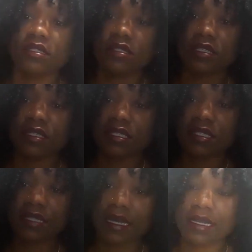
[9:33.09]
The
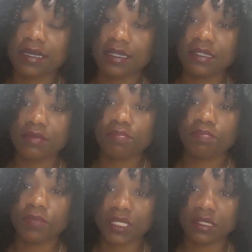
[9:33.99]
second
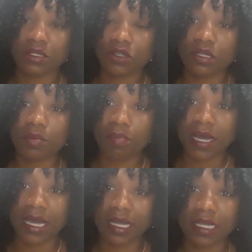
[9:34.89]
button on the
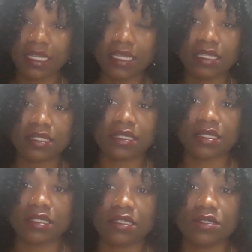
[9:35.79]
back,
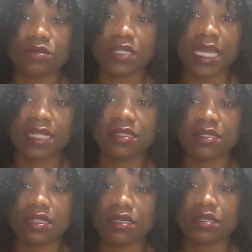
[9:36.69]
it's to get
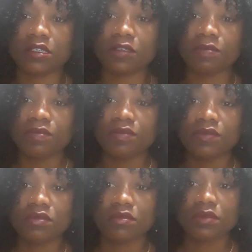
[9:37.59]
the,
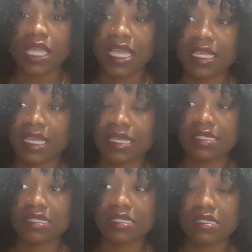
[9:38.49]
I
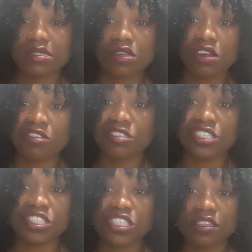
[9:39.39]
guess, the
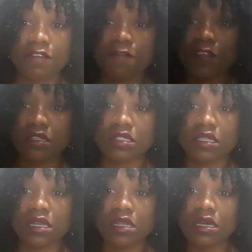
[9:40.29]
orange filter
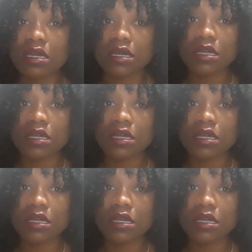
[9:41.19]
look,